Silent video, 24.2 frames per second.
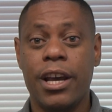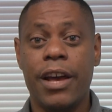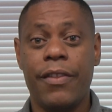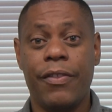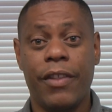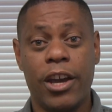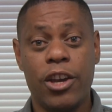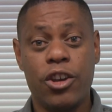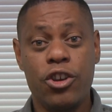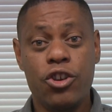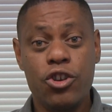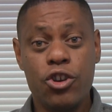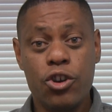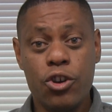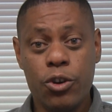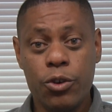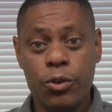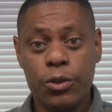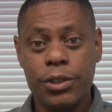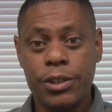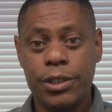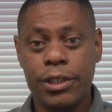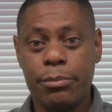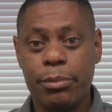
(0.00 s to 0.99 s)
that
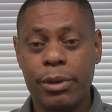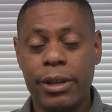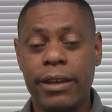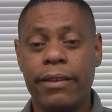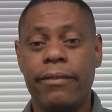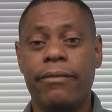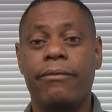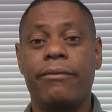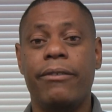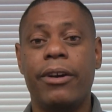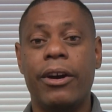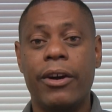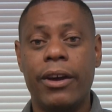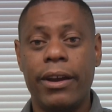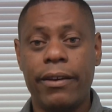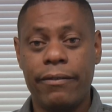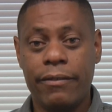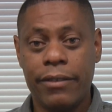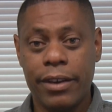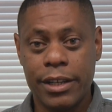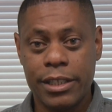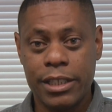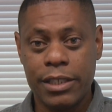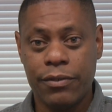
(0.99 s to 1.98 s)
used to be very
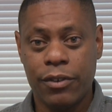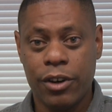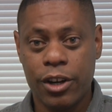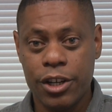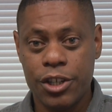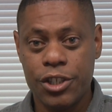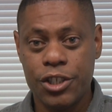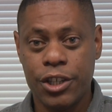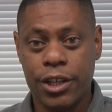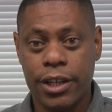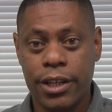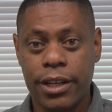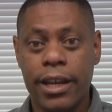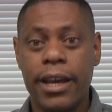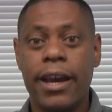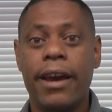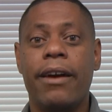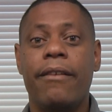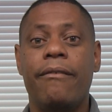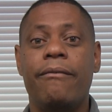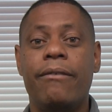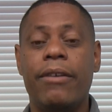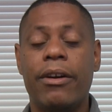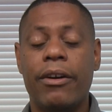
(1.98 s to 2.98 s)
fixed function,
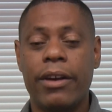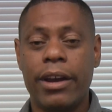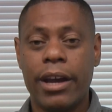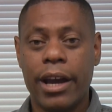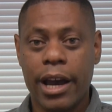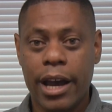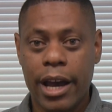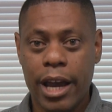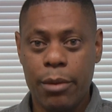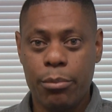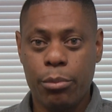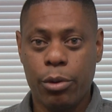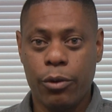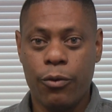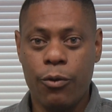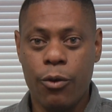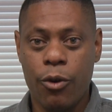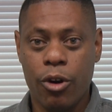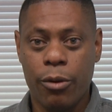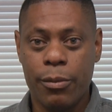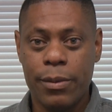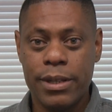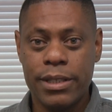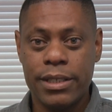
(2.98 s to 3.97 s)
very high
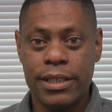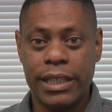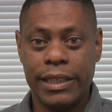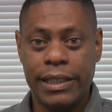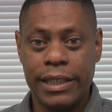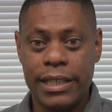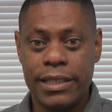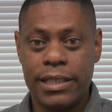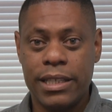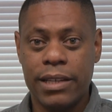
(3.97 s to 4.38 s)
performance in these